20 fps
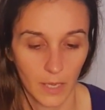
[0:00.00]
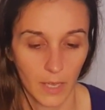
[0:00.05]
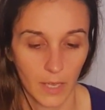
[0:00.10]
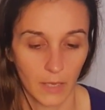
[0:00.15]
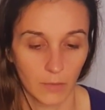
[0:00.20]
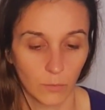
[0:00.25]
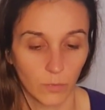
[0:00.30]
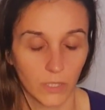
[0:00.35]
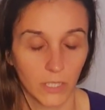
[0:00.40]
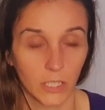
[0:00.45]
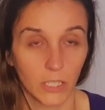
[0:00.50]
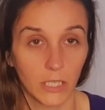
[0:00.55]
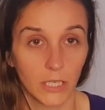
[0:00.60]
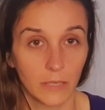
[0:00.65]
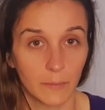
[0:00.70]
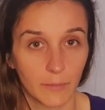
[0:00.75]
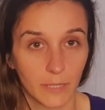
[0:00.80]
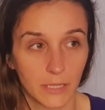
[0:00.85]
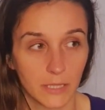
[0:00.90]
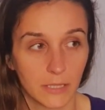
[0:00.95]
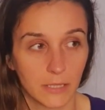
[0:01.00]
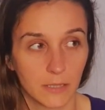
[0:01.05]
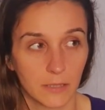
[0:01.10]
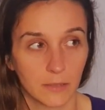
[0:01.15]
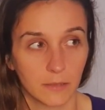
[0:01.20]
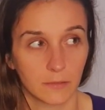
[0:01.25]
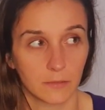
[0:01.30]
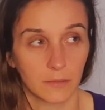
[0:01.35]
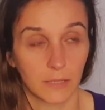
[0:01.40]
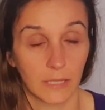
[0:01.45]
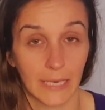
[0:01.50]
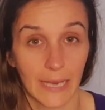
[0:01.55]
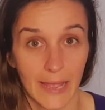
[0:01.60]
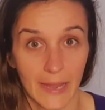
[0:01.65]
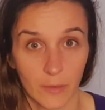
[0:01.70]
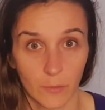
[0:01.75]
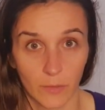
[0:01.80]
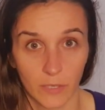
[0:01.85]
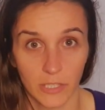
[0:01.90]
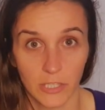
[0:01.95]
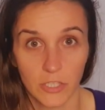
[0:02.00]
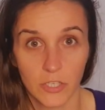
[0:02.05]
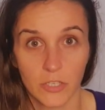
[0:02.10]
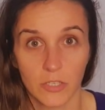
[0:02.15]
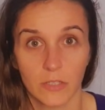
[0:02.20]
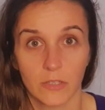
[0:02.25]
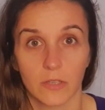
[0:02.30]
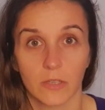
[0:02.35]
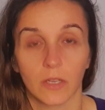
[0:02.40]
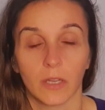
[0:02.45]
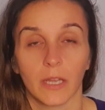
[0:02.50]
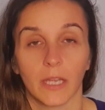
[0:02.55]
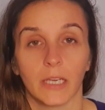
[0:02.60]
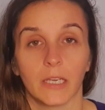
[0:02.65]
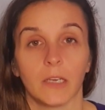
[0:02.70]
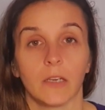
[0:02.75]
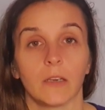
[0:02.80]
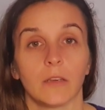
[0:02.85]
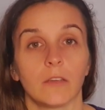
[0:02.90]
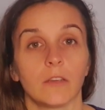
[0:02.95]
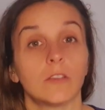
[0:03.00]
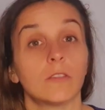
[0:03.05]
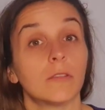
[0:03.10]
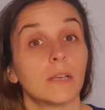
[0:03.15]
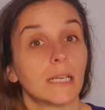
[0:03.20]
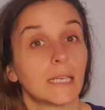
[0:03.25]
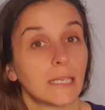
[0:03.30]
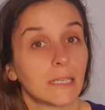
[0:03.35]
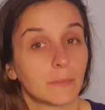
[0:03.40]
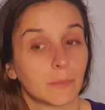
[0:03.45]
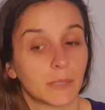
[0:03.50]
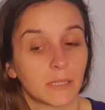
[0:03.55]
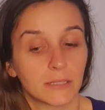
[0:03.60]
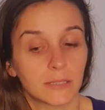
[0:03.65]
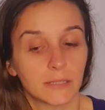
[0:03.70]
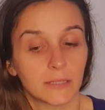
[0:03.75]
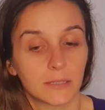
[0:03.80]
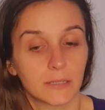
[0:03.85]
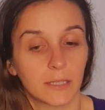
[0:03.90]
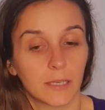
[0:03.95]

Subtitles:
And when you limit language, then you really limit